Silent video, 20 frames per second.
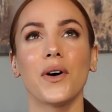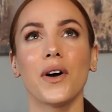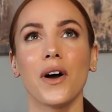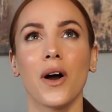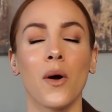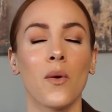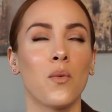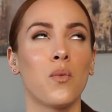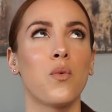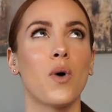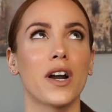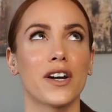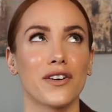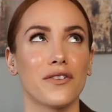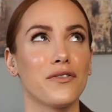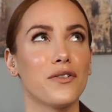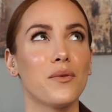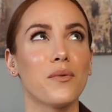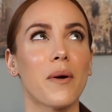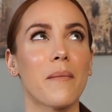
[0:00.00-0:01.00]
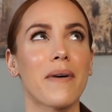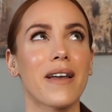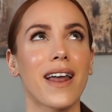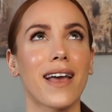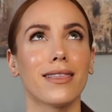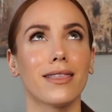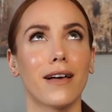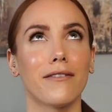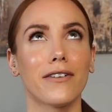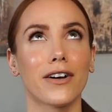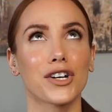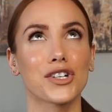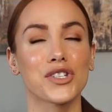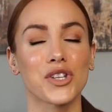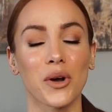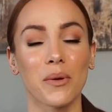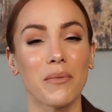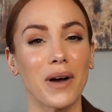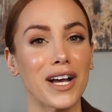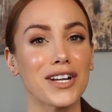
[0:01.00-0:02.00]
a wonderful woman. I love her
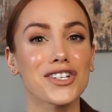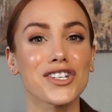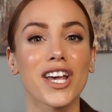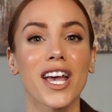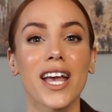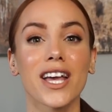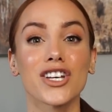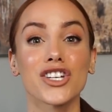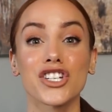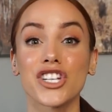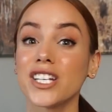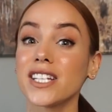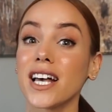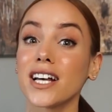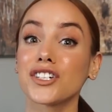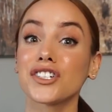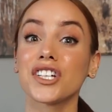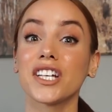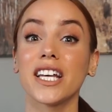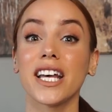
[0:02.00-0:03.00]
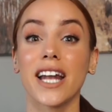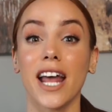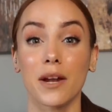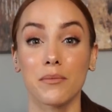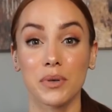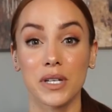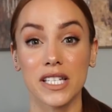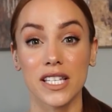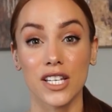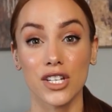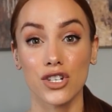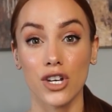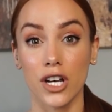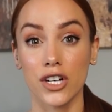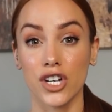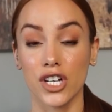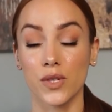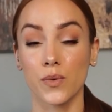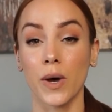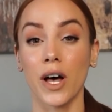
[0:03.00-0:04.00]
so much. She's actually an NPC
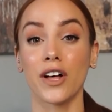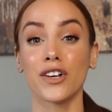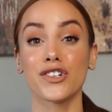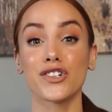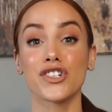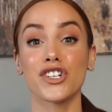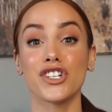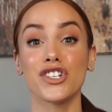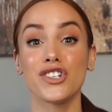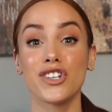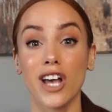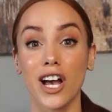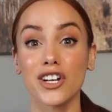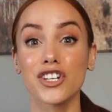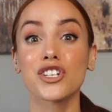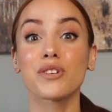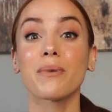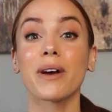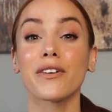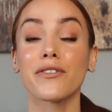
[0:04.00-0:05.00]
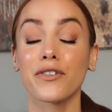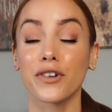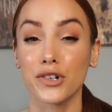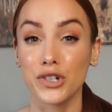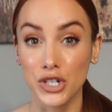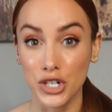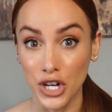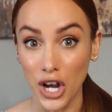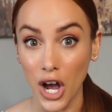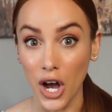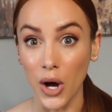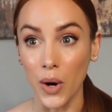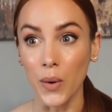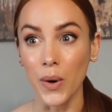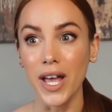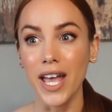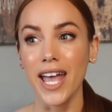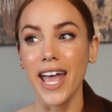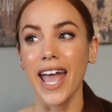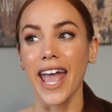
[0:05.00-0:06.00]
judge as well, and she judged my first
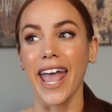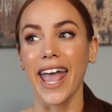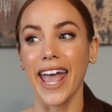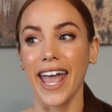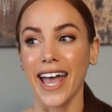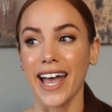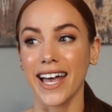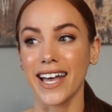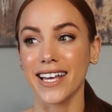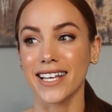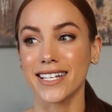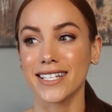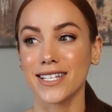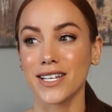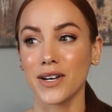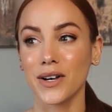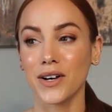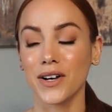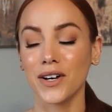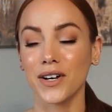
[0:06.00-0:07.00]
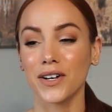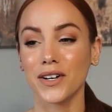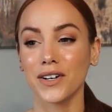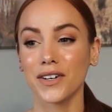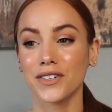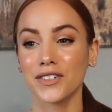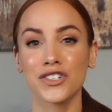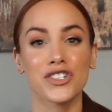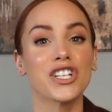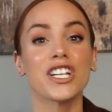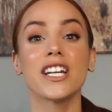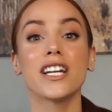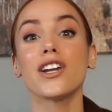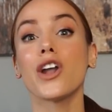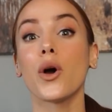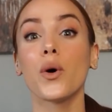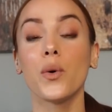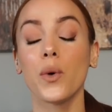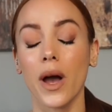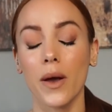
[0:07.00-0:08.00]
show, and she didn't
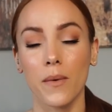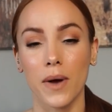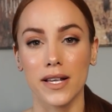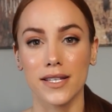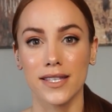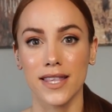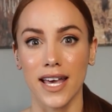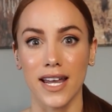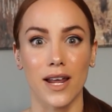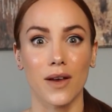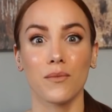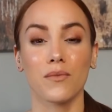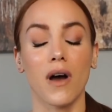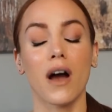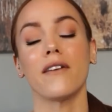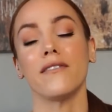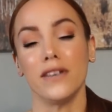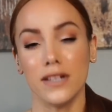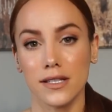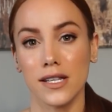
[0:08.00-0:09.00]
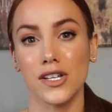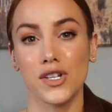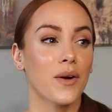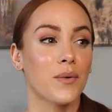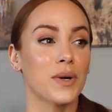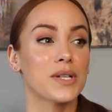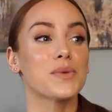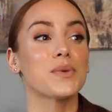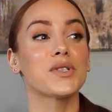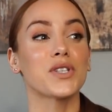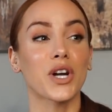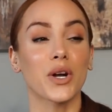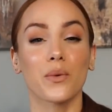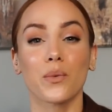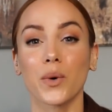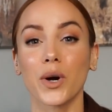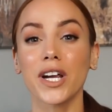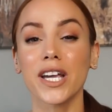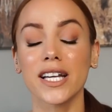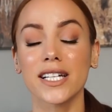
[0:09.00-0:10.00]
know who I was then, obviously. Once we
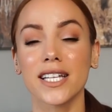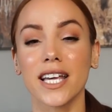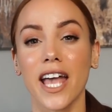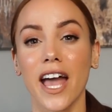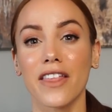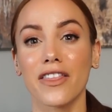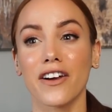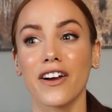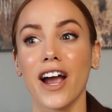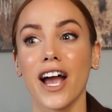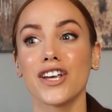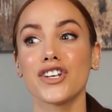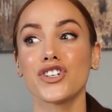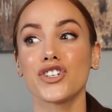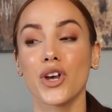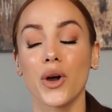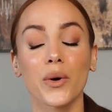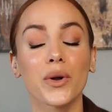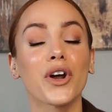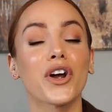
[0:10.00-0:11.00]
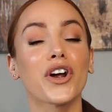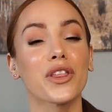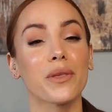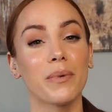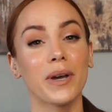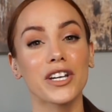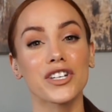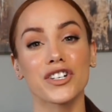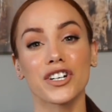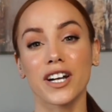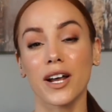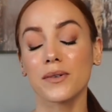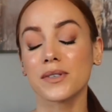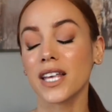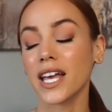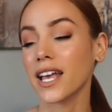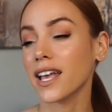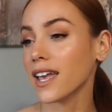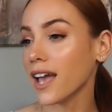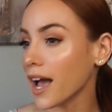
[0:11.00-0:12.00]
started working together, I showed her the picture, and I was
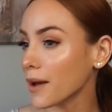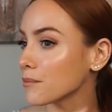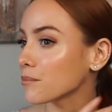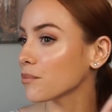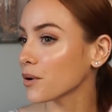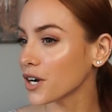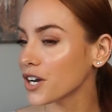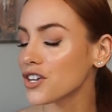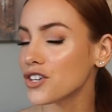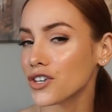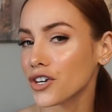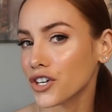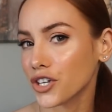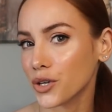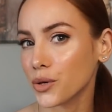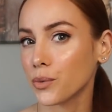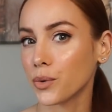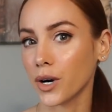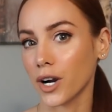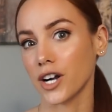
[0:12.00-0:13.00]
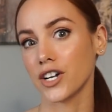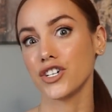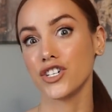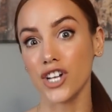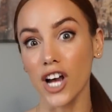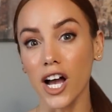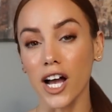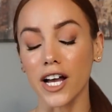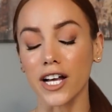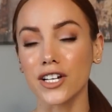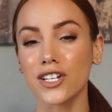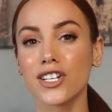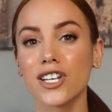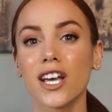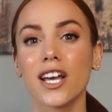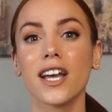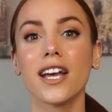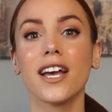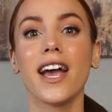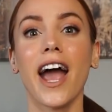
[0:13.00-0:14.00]
like, I'm pretty sure you were a judge
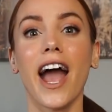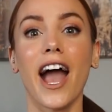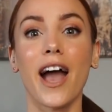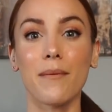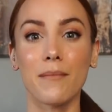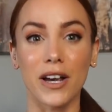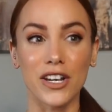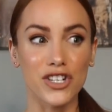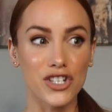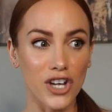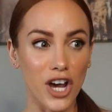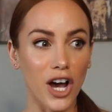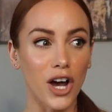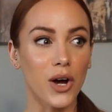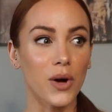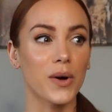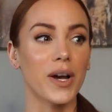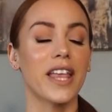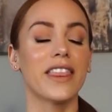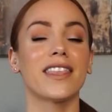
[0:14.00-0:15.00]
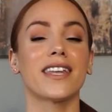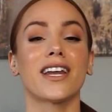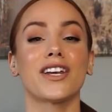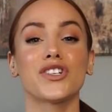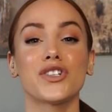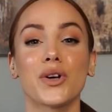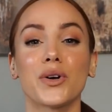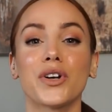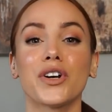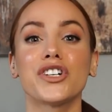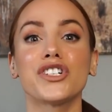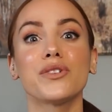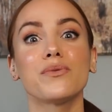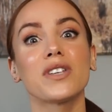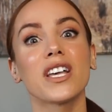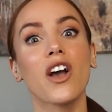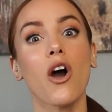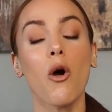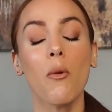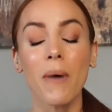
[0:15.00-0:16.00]
at my show. And then I showed her, and she was
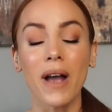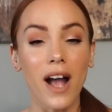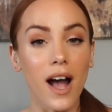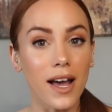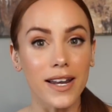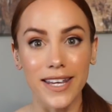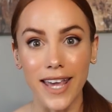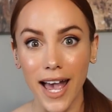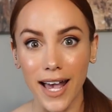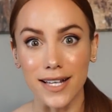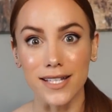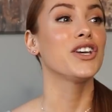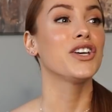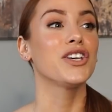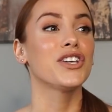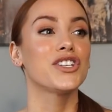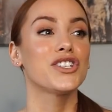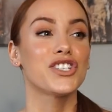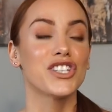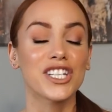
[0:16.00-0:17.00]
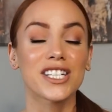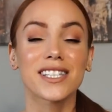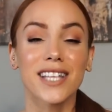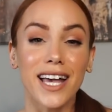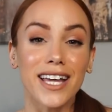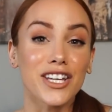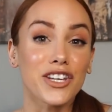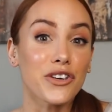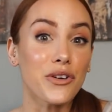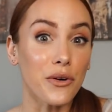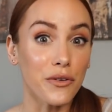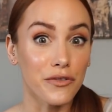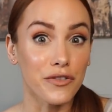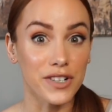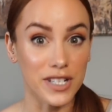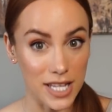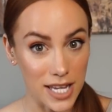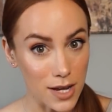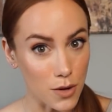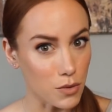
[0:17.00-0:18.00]
like, oh my God, yes. She said, your
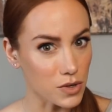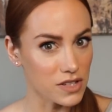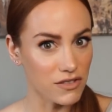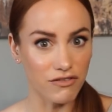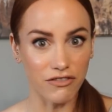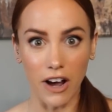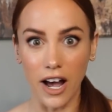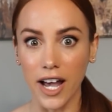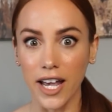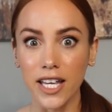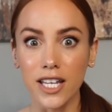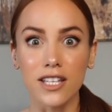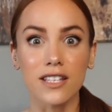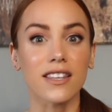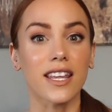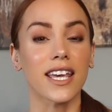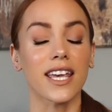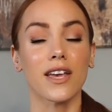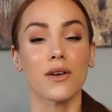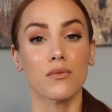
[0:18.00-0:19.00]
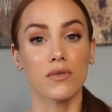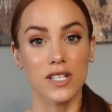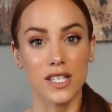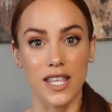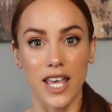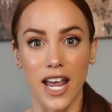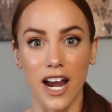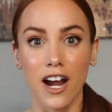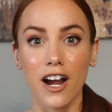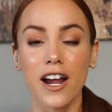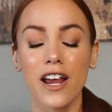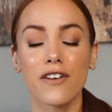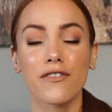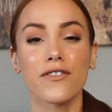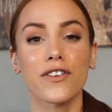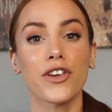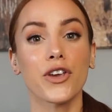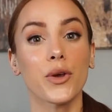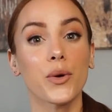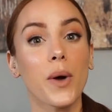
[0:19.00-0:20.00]
physique was fine, like it was there.
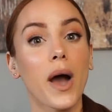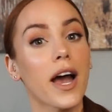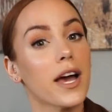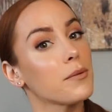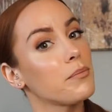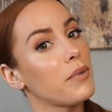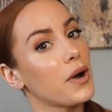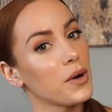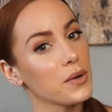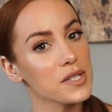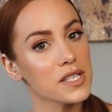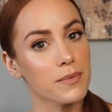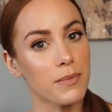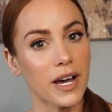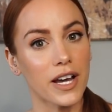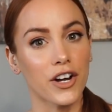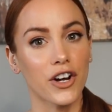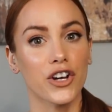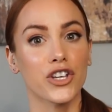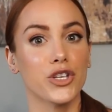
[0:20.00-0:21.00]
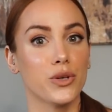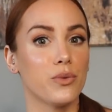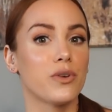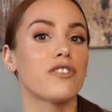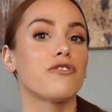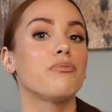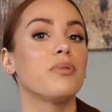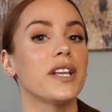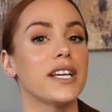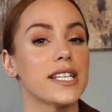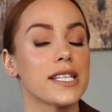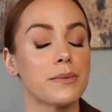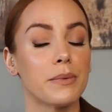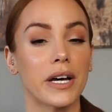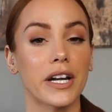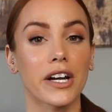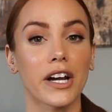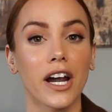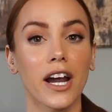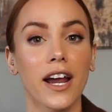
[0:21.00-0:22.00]
If you had posed better, you would have placed
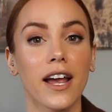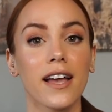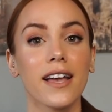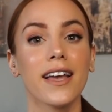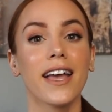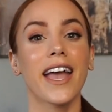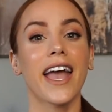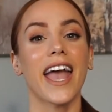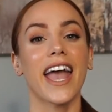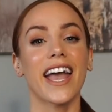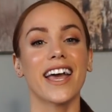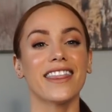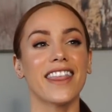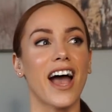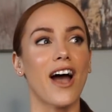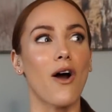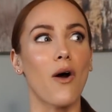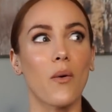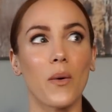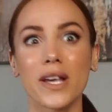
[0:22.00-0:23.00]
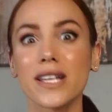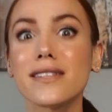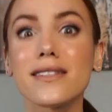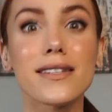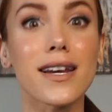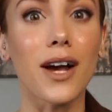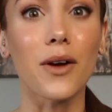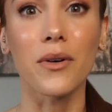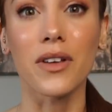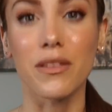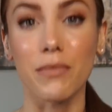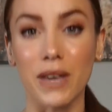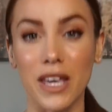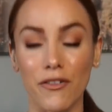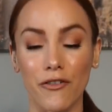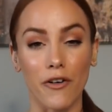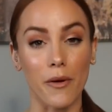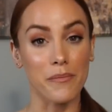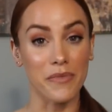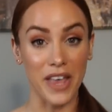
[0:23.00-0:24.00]
better. And that always stuck with me
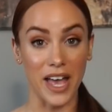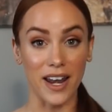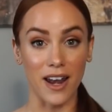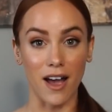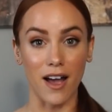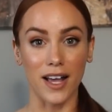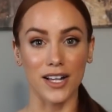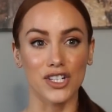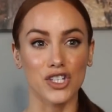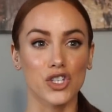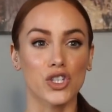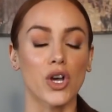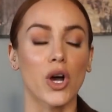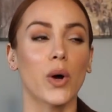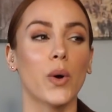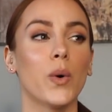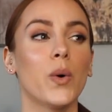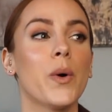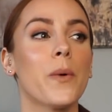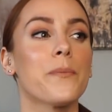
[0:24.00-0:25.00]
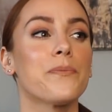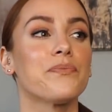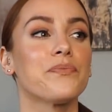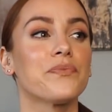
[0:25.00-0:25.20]
from then on. So